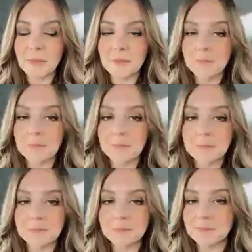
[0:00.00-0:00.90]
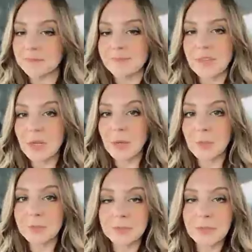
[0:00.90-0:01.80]
you know, it is what it is.
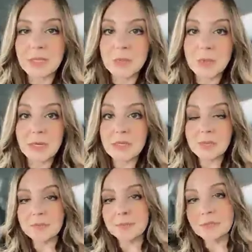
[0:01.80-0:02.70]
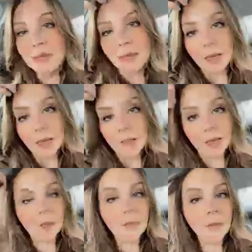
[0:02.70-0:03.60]
I'm not
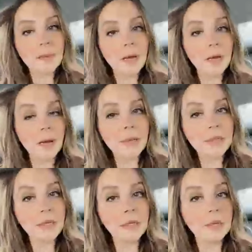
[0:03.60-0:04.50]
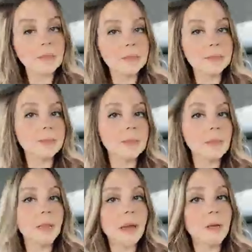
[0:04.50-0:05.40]
commenting on that right now
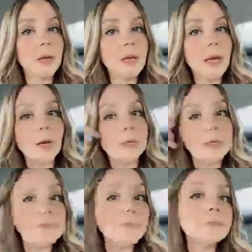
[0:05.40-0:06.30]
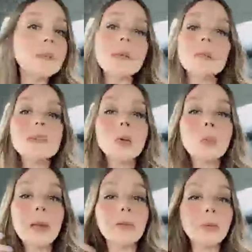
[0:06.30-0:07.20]
because I'm still waiting for
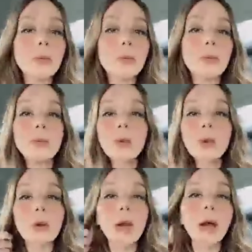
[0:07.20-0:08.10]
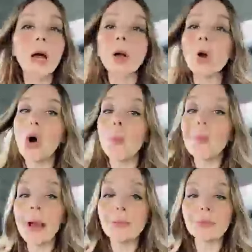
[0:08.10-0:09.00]
a call back from my 1
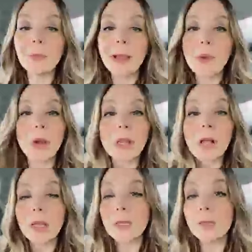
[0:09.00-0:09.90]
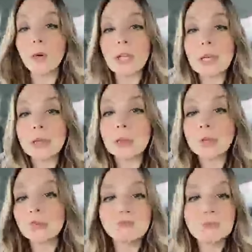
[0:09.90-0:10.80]
o'clock in the morning text
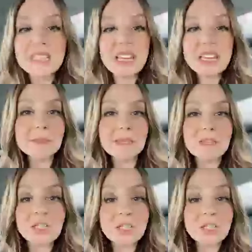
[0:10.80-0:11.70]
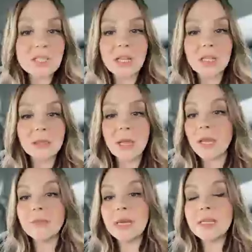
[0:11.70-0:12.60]
message that I have yet to receive.